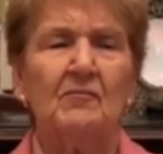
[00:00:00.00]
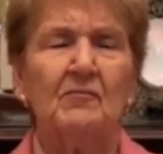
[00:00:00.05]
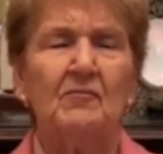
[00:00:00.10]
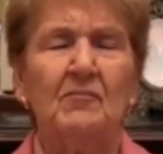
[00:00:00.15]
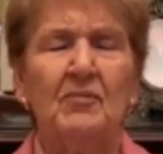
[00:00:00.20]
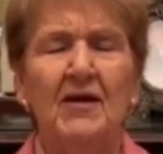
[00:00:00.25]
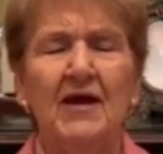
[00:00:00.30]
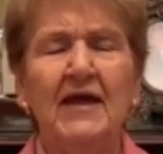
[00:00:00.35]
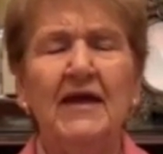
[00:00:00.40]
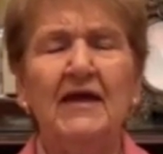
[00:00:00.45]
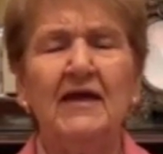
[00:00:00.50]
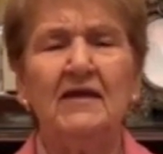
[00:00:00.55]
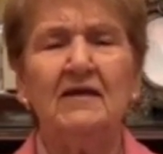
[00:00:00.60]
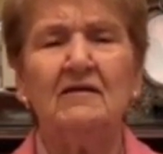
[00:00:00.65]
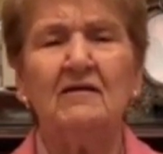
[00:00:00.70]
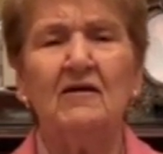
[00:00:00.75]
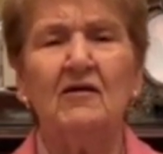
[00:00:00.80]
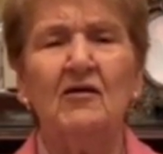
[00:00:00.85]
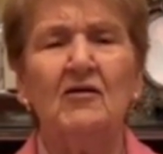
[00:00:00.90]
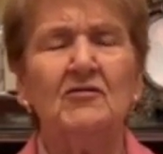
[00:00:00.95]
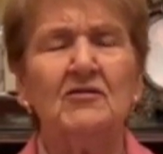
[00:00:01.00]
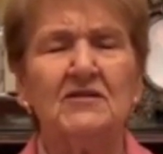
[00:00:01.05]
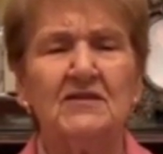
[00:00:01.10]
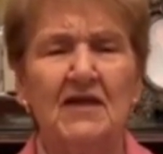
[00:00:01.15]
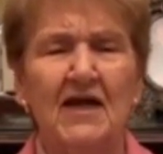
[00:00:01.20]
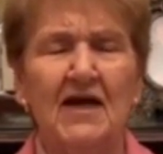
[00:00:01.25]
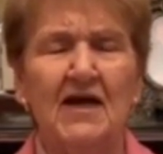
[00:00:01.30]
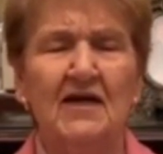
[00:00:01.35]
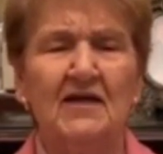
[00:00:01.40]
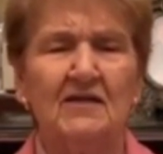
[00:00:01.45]
pain goes
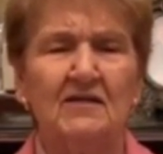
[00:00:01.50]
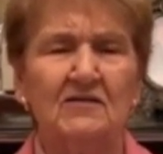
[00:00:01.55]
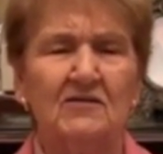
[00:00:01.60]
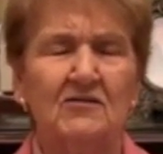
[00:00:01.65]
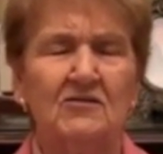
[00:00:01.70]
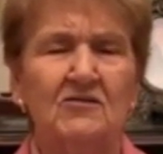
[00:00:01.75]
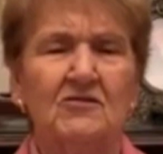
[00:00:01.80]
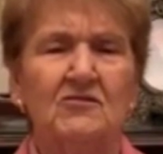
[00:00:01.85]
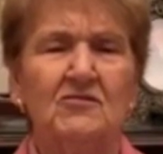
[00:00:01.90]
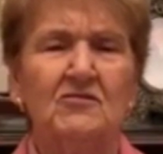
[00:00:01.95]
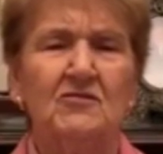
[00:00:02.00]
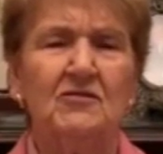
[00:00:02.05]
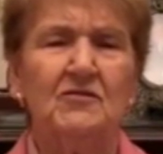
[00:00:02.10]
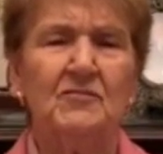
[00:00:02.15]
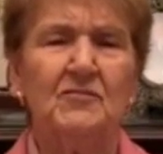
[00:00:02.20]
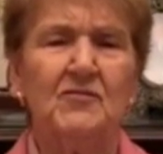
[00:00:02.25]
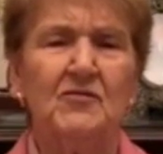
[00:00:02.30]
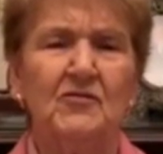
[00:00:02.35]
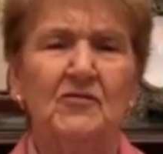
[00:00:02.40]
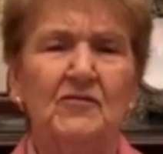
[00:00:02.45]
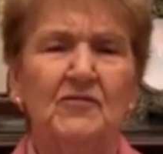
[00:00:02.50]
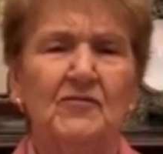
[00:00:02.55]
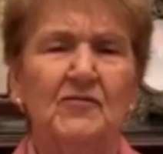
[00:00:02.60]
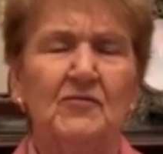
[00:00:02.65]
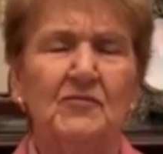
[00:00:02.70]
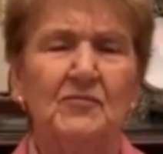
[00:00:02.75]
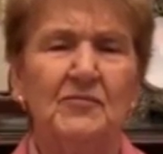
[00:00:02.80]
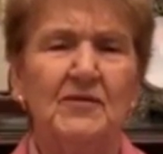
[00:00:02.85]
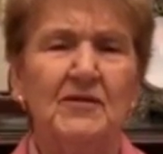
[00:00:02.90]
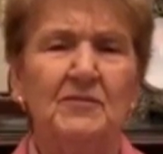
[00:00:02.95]
out to the beautiful
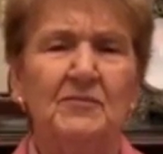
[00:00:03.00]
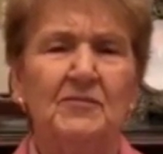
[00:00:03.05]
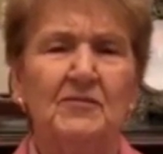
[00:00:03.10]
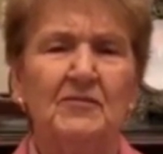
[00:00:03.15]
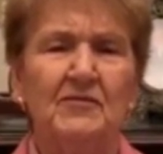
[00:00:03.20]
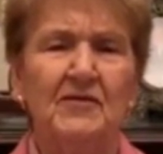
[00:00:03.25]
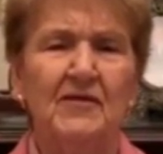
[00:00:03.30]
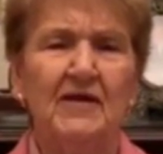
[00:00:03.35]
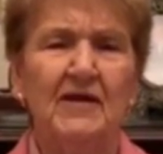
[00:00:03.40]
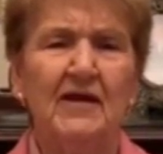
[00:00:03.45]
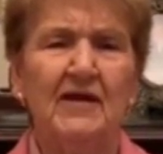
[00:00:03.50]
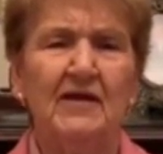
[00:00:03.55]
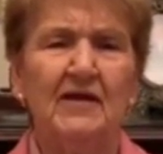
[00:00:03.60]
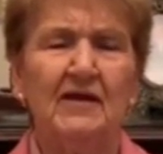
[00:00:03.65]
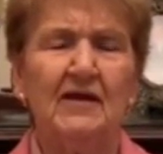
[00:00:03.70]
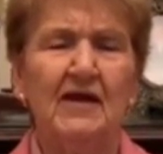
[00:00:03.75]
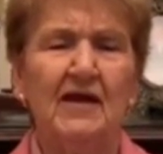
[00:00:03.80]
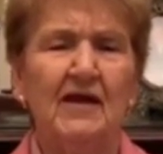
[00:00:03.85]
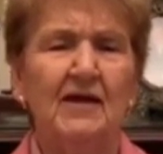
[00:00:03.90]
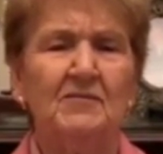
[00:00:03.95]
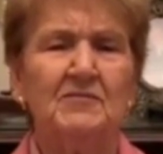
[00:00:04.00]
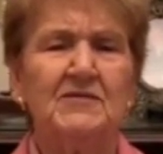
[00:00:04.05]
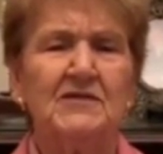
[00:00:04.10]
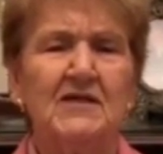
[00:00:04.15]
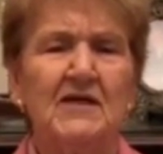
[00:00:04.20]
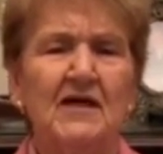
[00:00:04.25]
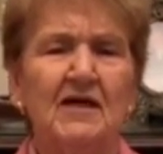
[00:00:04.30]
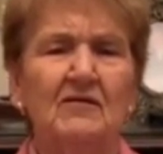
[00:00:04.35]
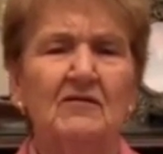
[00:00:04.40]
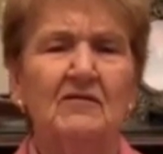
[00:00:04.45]
people there in Cape
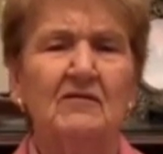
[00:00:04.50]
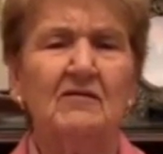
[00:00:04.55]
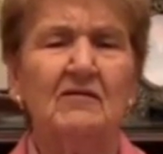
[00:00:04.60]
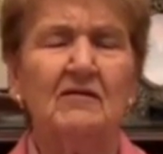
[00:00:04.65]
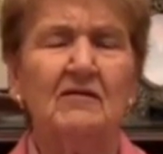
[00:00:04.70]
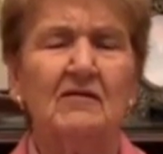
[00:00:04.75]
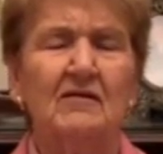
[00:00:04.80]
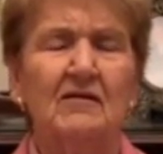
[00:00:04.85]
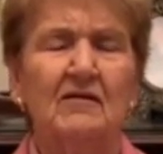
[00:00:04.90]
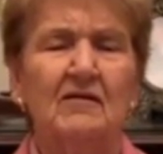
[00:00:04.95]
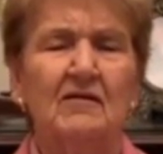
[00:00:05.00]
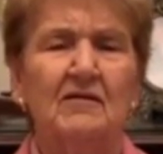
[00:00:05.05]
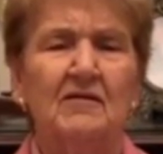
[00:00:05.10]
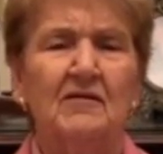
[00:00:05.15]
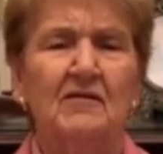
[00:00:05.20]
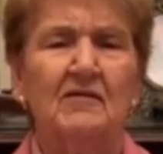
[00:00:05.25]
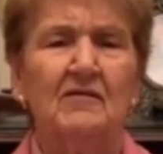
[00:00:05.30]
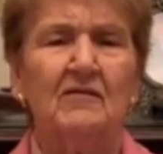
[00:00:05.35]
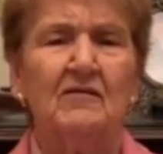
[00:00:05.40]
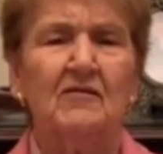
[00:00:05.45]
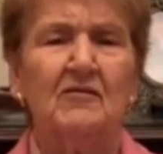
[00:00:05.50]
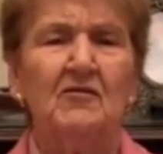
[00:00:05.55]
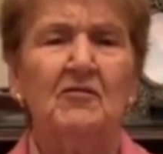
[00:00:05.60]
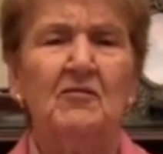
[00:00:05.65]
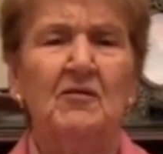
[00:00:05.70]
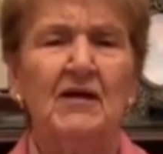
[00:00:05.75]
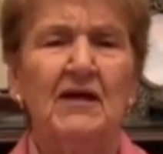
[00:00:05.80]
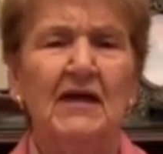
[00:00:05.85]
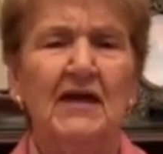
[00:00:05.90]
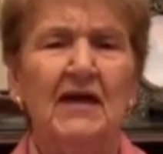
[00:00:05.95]
Town who
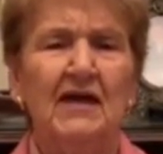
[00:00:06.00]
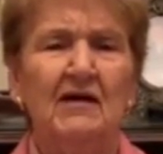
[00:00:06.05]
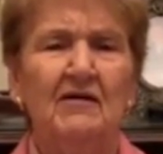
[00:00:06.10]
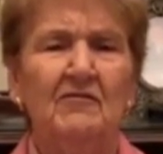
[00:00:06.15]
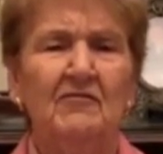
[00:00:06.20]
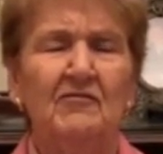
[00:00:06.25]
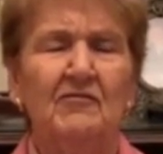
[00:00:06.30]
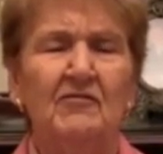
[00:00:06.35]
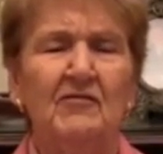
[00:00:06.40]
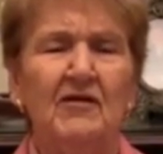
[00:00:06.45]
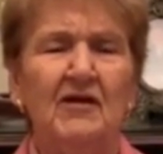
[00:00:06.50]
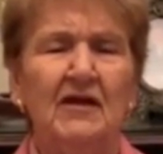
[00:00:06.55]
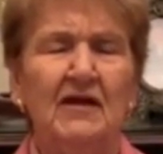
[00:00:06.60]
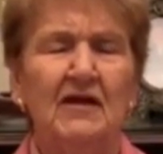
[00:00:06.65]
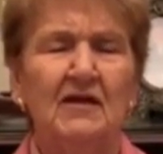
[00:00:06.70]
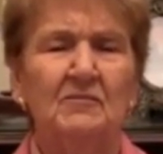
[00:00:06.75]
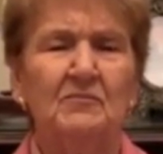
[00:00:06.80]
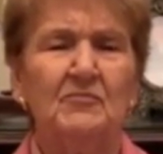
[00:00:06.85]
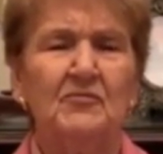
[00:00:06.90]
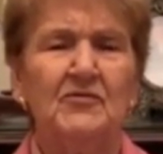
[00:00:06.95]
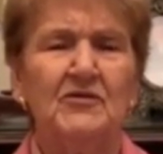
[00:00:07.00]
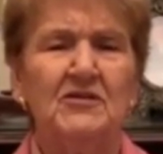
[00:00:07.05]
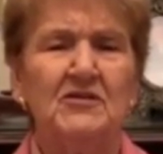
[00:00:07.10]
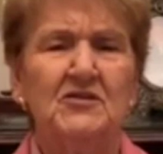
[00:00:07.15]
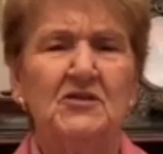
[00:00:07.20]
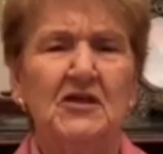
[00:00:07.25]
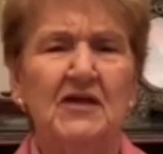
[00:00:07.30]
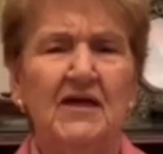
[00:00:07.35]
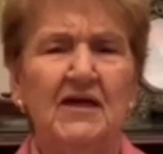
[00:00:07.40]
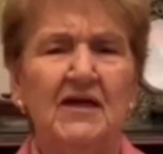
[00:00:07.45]
I love and
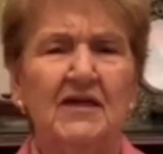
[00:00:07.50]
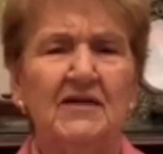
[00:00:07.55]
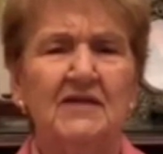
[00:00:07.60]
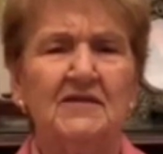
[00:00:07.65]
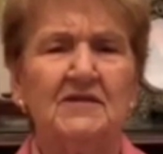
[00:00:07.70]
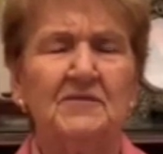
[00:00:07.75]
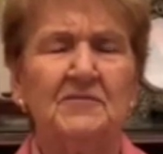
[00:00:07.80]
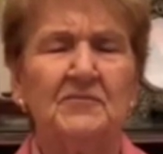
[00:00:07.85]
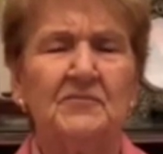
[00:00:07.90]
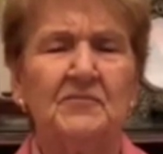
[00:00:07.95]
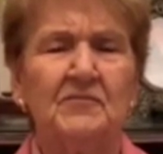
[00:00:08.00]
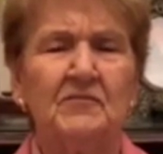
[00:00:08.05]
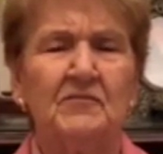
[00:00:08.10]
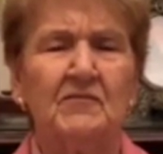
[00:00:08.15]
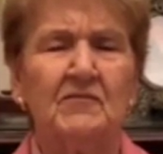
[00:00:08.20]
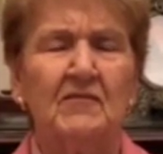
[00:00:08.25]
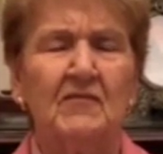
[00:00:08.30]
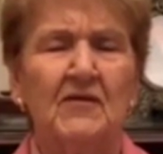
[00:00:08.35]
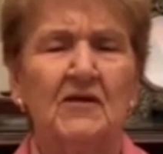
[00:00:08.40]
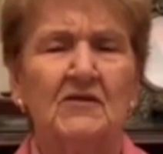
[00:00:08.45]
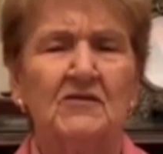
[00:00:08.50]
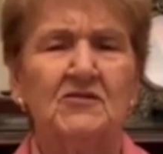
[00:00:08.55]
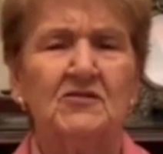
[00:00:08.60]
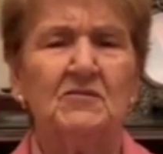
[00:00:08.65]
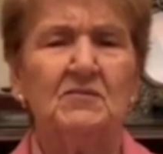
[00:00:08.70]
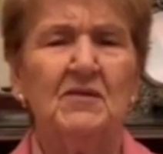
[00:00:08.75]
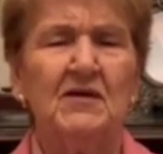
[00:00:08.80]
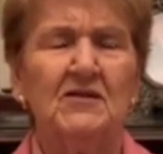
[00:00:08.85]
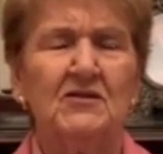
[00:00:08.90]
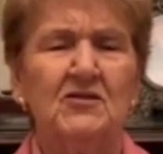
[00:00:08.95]
appreciate. To
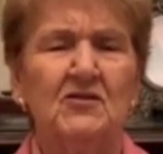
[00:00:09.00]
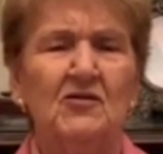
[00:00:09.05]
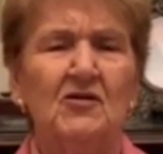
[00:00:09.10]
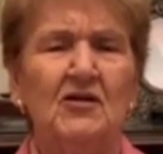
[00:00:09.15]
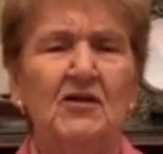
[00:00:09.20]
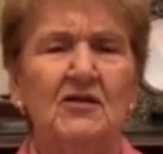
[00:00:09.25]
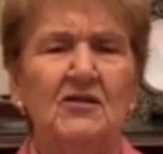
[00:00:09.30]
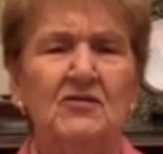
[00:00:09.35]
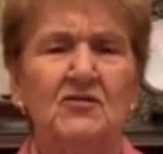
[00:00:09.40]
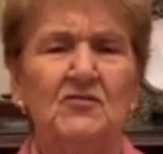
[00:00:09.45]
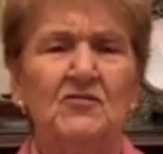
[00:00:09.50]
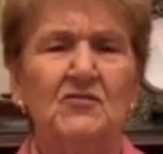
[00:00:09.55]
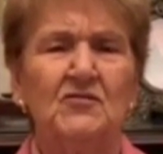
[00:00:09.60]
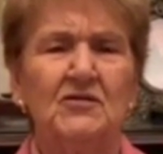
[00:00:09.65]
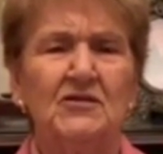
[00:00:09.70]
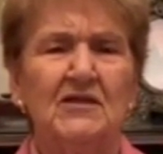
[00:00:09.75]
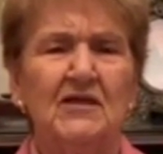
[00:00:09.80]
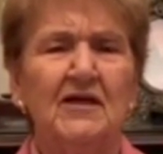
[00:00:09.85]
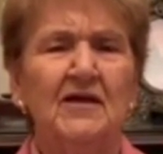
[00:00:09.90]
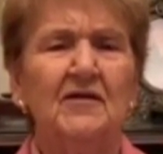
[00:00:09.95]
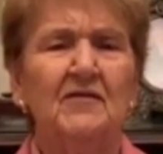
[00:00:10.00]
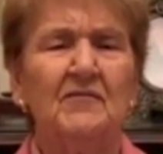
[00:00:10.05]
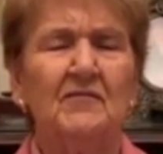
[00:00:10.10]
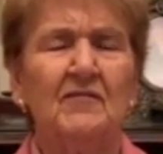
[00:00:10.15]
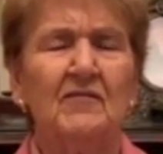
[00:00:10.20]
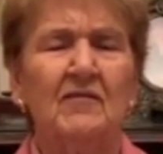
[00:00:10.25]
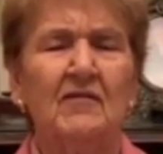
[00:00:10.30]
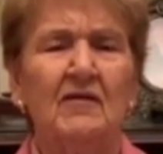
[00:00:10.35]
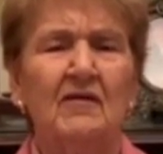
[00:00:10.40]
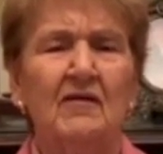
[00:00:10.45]
my darling daughter,
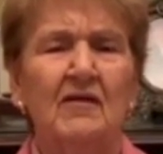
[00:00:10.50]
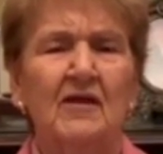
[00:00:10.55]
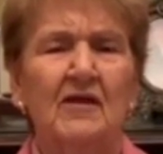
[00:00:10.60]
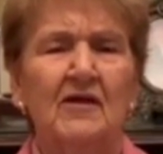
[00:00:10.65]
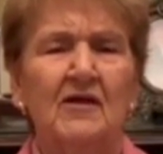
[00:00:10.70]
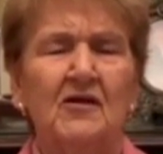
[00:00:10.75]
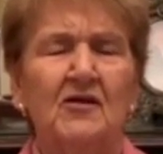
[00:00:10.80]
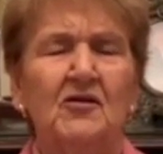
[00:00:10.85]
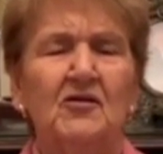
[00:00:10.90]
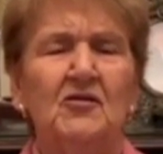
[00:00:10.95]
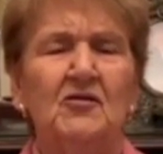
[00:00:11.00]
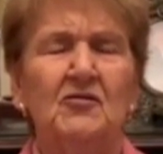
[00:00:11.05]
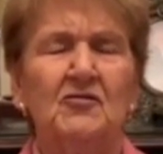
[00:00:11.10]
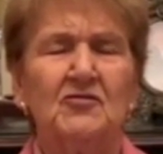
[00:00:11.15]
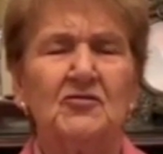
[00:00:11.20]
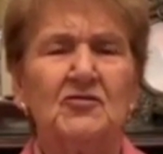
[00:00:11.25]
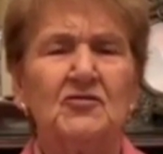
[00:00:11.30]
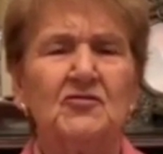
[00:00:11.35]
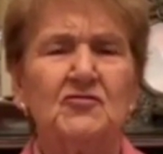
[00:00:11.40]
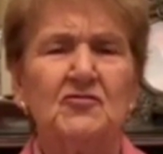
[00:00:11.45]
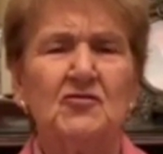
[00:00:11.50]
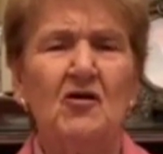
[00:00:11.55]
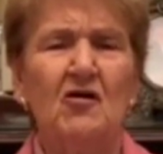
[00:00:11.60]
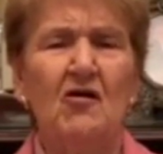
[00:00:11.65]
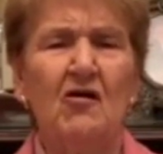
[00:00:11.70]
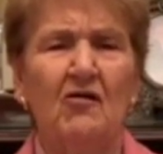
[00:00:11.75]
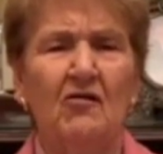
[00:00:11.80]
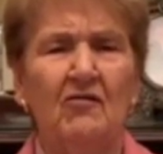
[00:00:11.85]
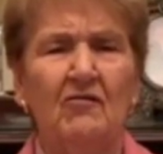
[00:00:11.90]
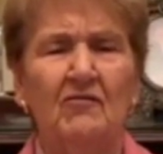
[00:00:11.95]
you're
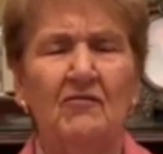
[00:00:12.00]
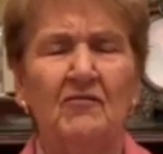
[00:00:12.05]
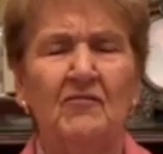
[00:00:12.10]
strong.